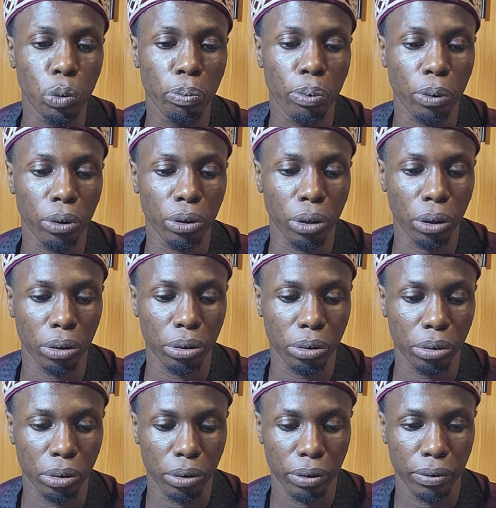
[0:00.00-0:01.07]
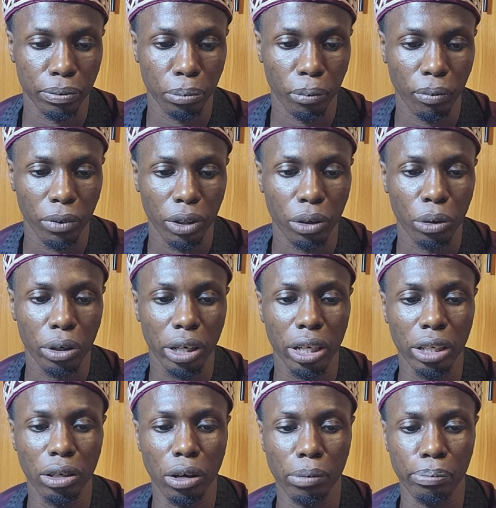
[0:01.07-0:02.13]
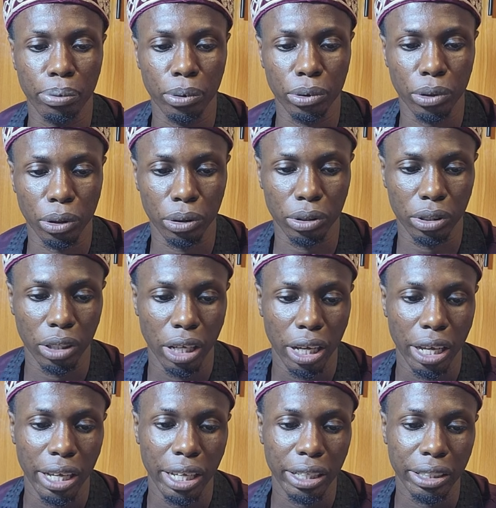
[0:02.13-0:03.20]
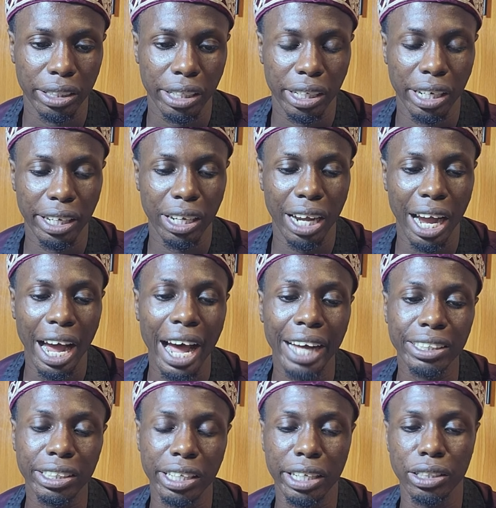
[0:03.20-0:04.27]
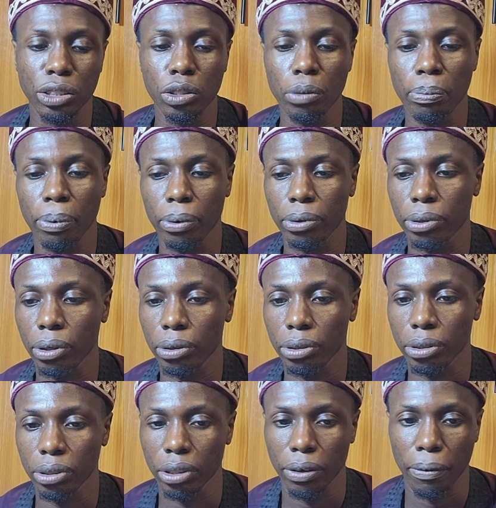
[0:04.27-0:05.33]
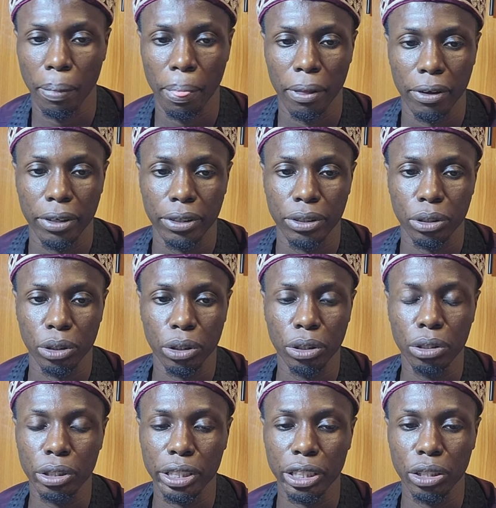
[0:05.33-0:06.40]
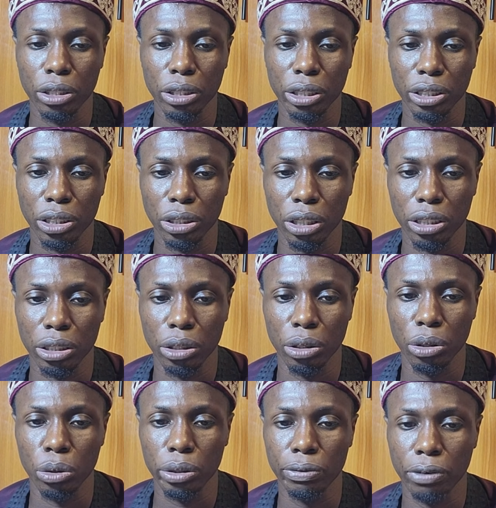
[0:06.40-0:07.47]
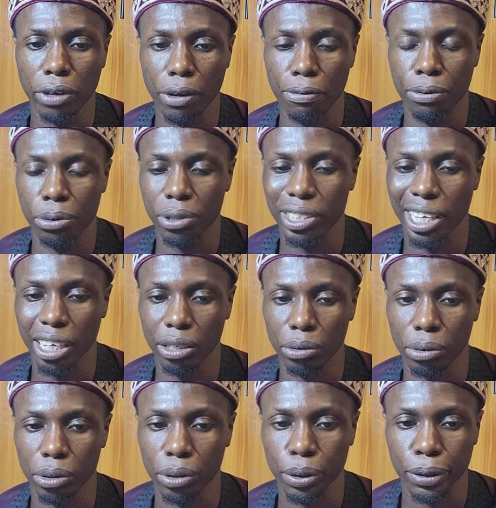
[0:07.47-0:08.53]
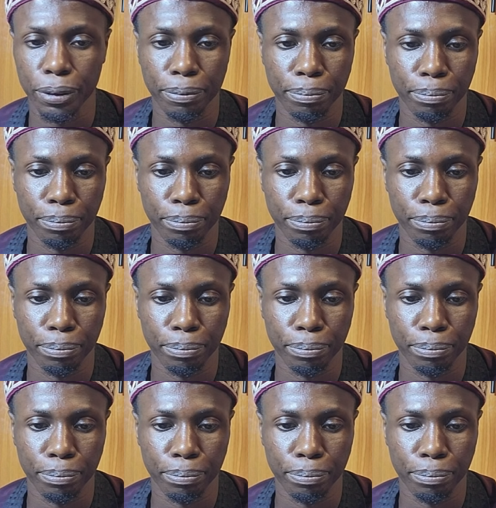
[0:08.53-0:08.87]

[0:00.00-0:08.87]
to products. Click on product. Click add a new product. So you're just going to load for a few seconds.